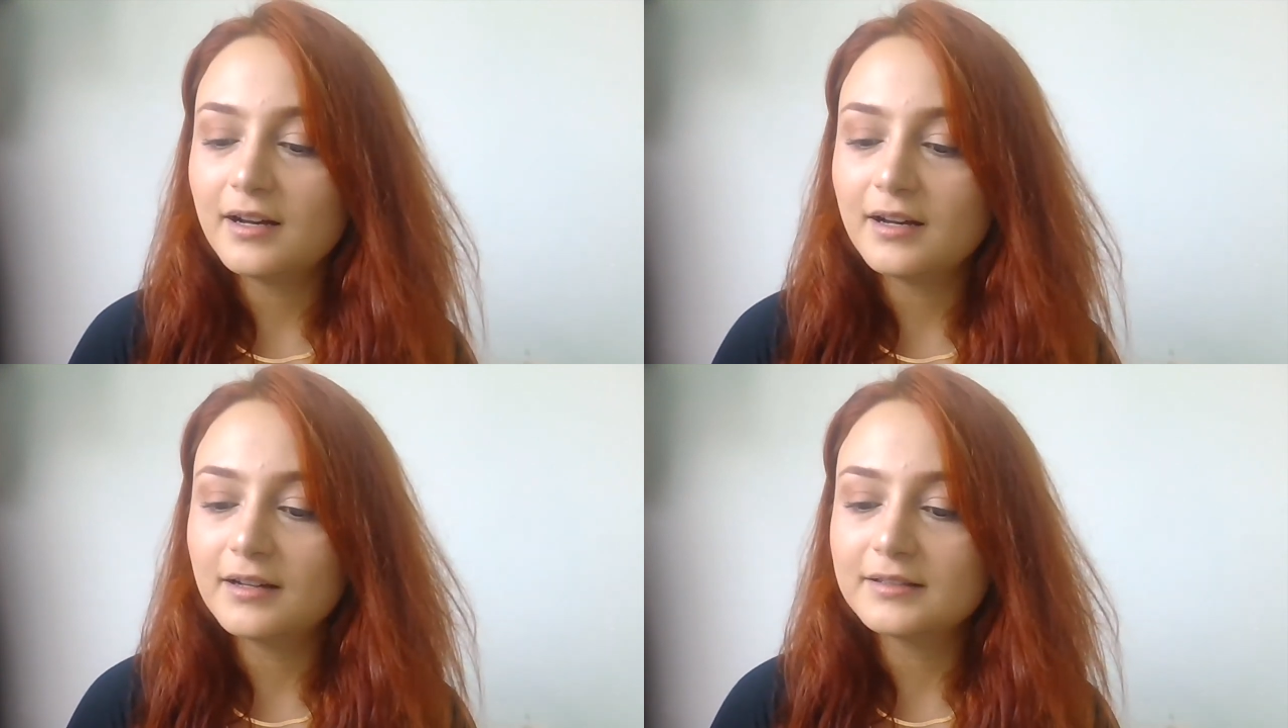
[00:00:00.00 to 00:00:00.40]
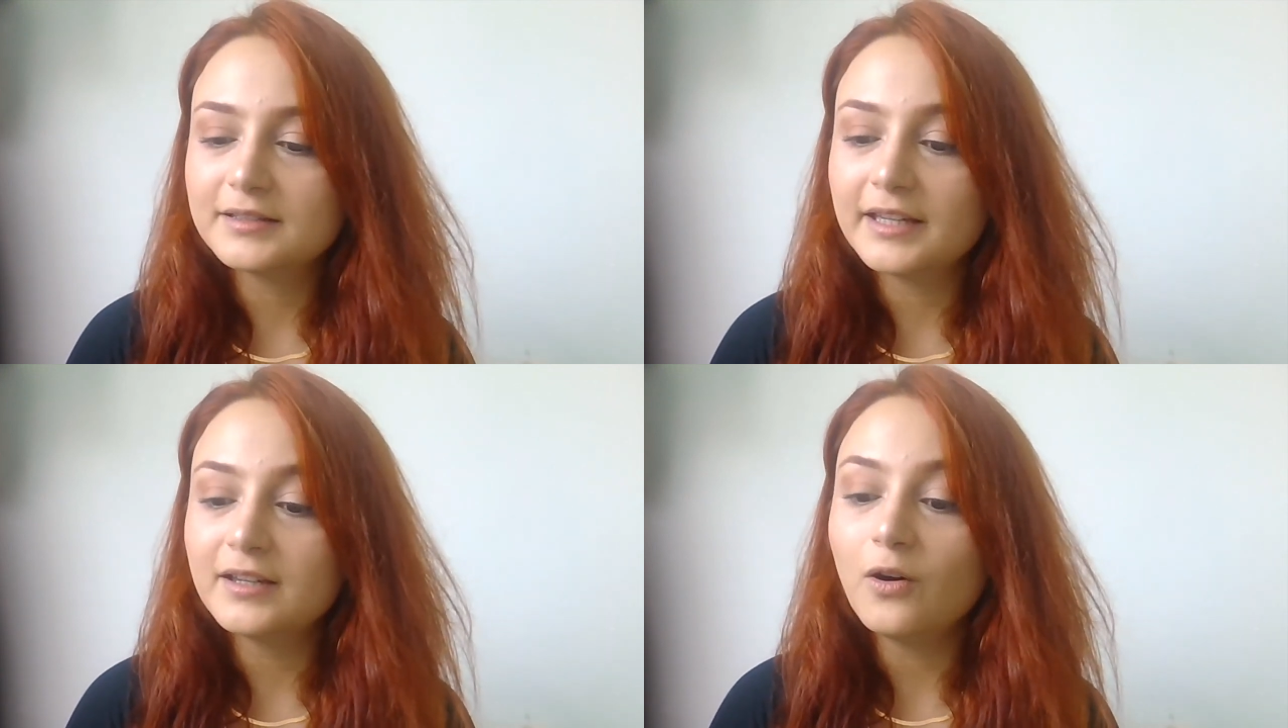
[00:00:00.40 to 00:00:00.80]

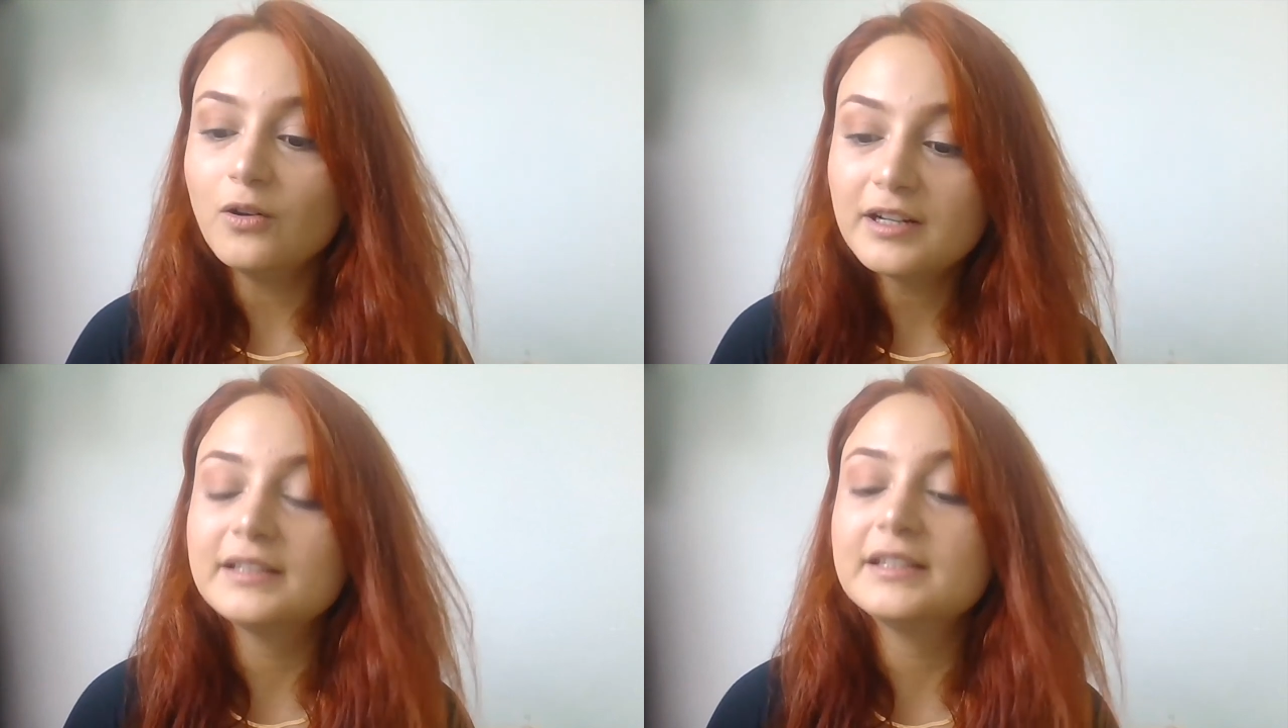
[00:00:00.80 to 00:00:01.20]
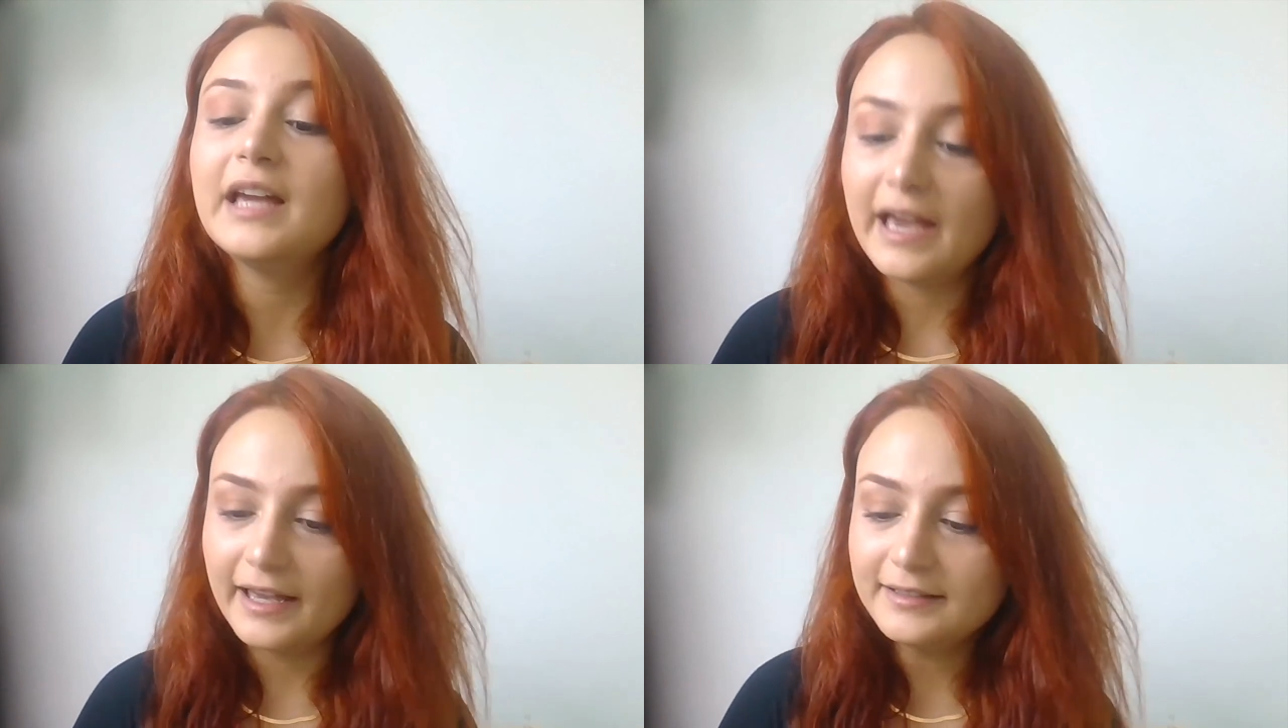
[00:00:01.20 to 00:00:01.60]
uh, they
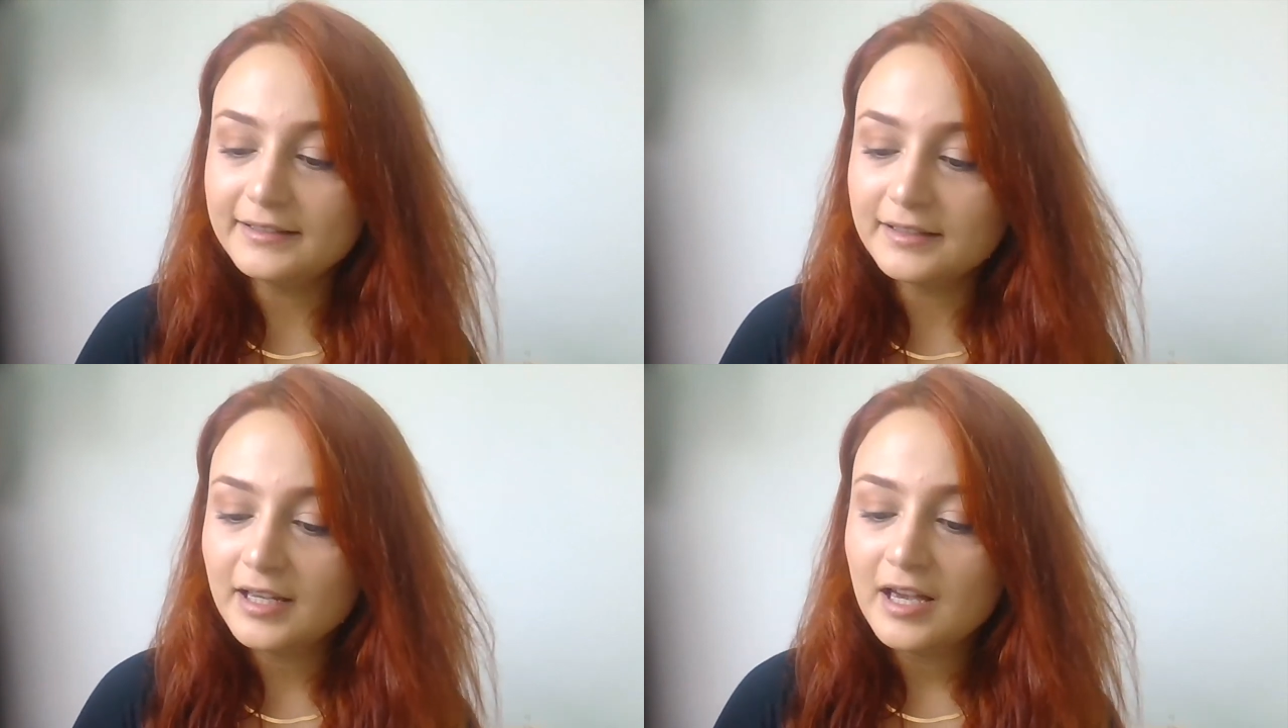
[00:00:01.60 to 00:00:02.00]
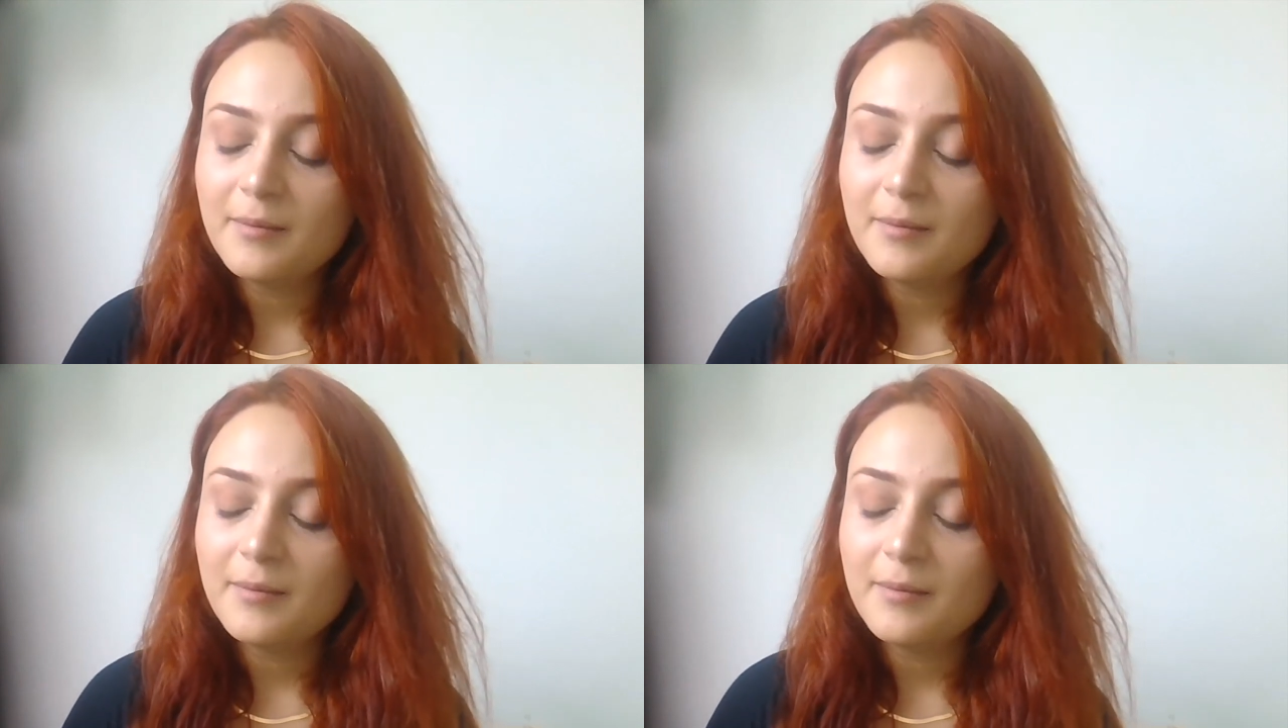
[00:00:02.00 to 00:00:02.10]
already had,